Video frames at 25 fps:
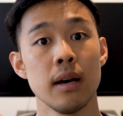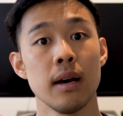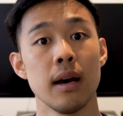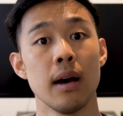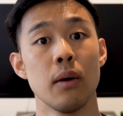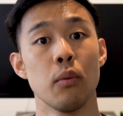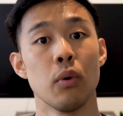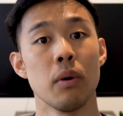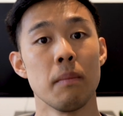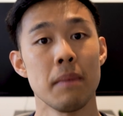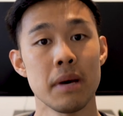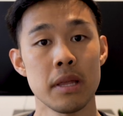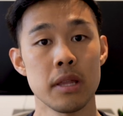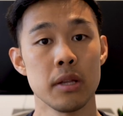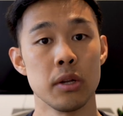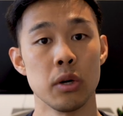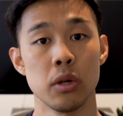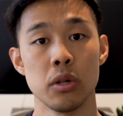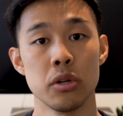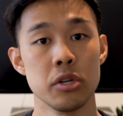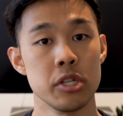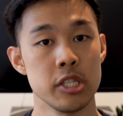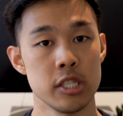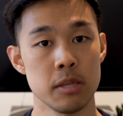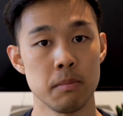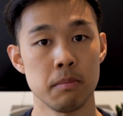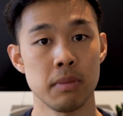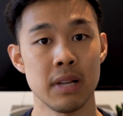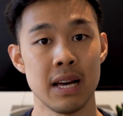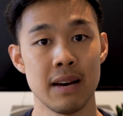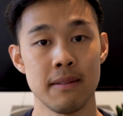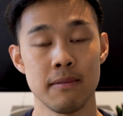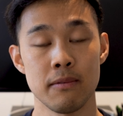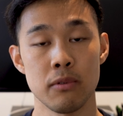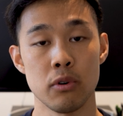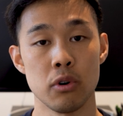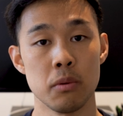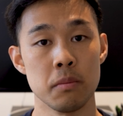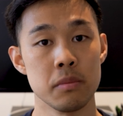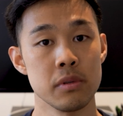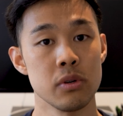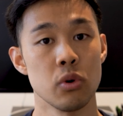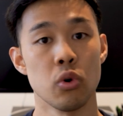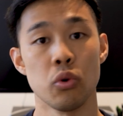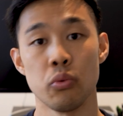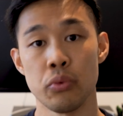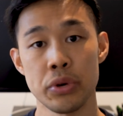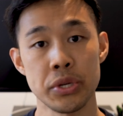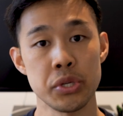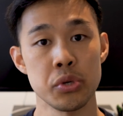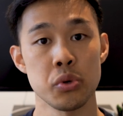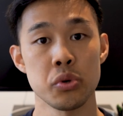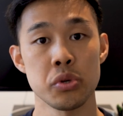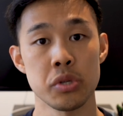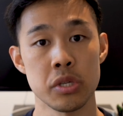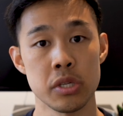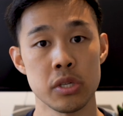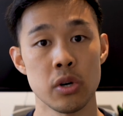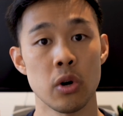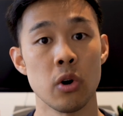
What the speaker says: and what methodologies and platforms or resources